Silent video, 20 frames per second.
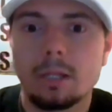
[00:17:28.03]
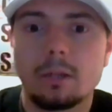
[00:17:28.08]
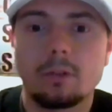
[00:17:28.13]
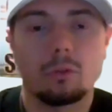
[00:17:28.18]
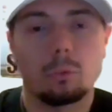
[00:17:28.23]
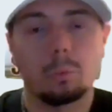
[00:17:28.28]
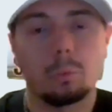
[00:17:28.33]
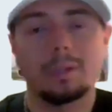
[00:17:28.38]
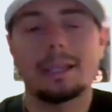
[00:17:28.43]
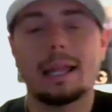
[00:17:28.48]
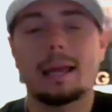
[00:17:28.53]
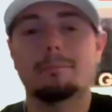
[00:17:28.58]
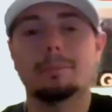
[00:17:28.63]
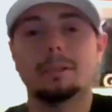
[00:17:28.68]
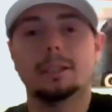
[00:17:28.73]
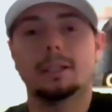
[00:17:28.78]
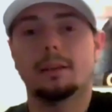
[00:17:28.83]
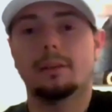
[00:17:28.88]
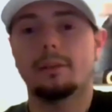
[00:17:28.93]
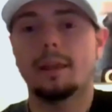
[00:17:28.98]
So with that
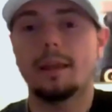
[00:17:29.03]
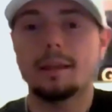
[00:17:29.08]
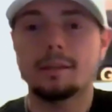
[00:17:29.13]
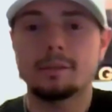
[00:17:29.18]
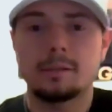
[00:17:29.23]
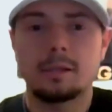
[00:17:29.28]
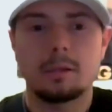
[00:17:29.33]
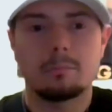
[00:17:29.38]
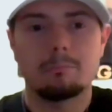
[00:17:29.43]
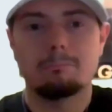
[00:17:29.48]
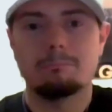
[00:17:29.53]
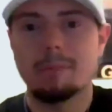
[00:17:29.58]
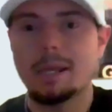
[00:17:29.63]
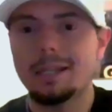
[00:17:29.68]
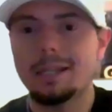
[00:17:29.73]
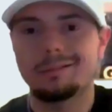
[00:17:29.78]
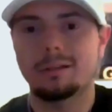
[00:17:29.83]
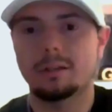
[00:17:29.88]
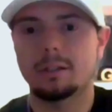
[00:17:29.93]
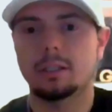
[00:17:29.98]
being said,
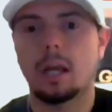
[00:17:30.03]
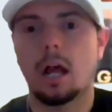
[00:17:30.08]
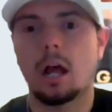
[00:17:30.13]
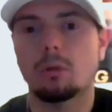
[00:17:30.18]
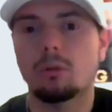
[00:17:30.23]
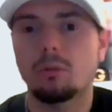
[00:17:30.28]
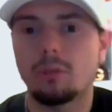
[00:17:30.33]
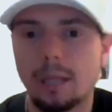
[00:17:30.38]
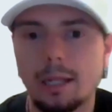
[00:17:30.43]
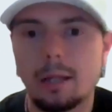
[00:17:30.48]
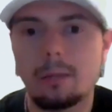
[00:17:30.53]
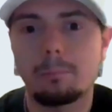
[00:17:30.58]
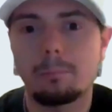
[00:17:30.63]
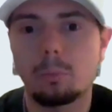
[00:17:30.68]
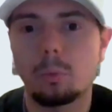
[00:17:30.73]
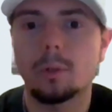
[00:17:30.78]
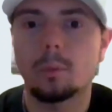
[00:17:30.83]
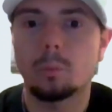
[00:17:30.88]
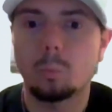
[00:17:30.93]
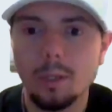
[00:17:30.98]
make sure y'all stay on
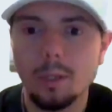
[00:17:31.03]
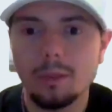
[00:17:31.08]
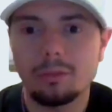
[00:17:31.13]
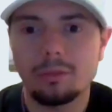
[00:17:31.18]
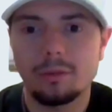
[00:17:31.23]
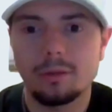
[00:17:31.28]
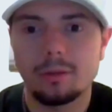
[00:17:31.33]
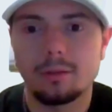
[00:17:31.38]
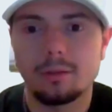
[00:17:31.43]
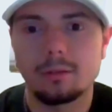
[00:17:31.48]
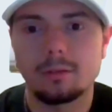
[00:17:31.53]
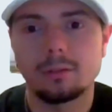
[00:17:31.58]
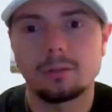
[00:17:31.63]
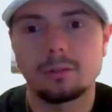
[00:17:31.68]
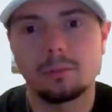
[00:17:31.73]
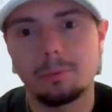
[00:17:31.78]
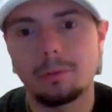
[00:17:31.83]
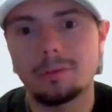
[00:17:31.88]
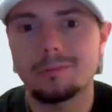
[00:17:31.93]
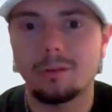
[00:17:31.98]
point with
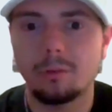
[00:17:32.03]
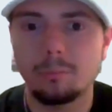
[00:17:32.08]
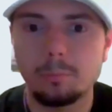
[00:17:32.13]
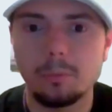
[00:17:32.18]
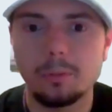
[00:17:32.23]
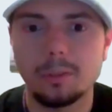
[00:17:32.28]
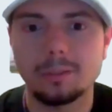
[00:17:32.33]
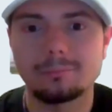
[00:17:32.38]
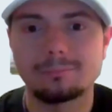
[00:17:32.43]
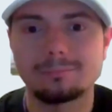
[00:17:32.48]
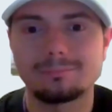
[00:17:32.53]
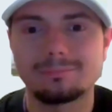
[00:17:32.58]
the Puncher's Point.